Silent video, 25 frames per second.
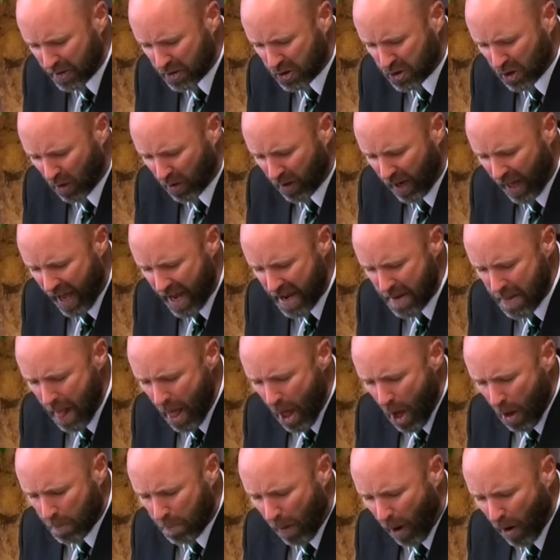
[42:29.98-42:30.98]
shall lay
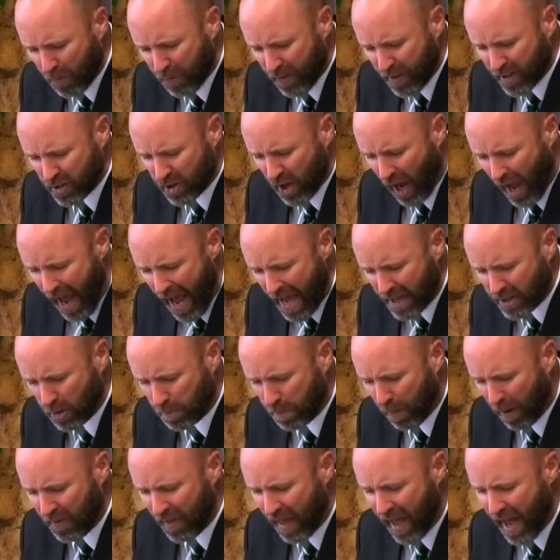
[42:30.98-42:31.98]
both his hands
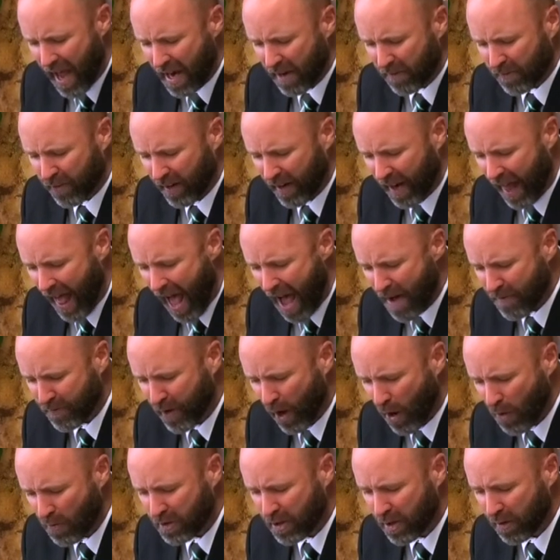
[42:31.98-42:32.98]
upon the head of the live
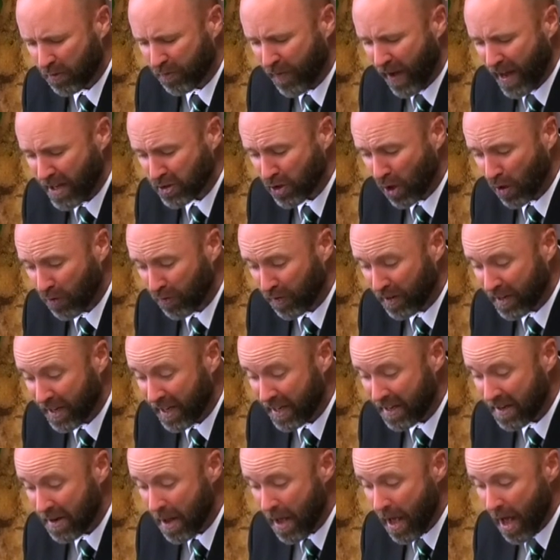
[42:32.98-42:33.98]
goat, confess over
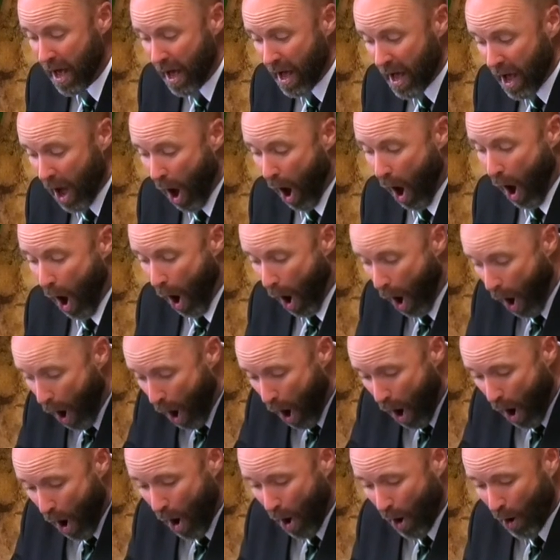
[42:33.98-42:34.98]
him
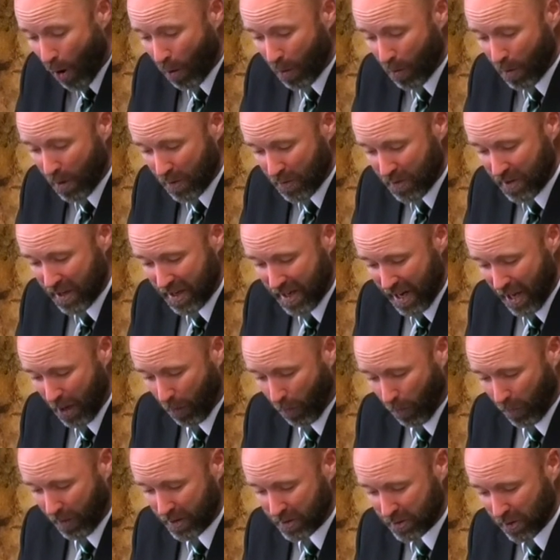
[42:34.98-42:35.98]
all the
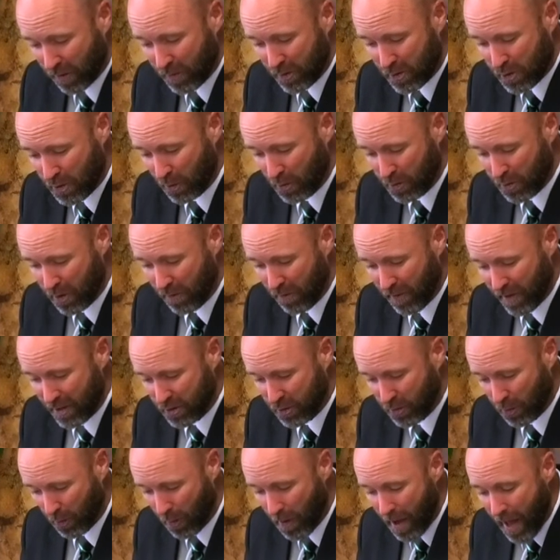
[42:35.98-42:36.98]
iniquities of the children of
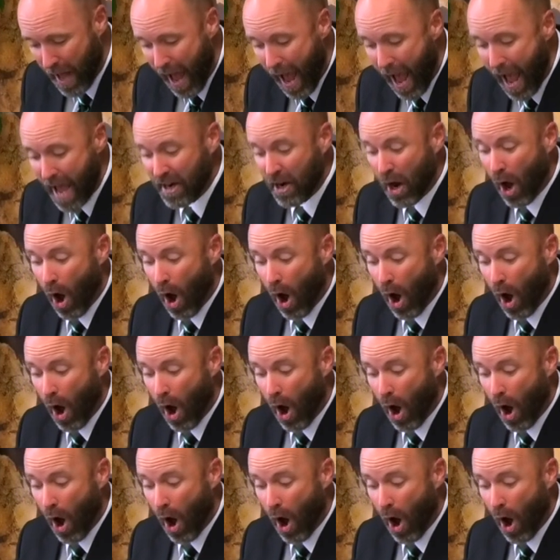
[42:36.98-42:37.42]
Israel and